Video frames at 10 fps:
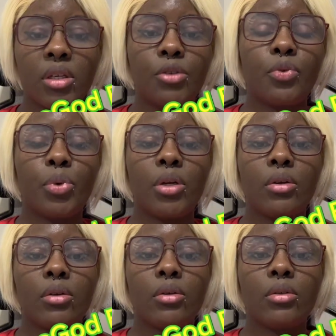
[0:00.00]
on that.
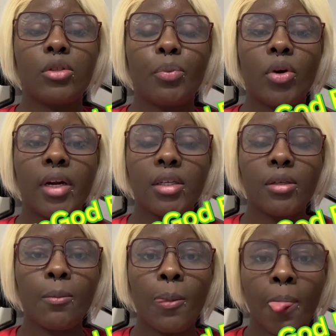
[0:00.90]
And again, I don't know where
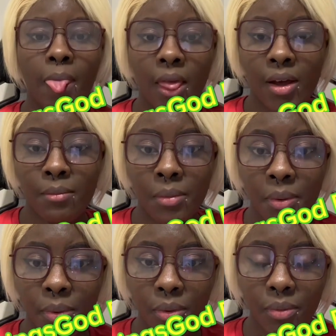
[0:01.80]
Nigeria, where be
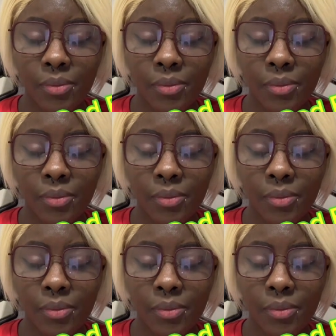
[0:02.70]
say,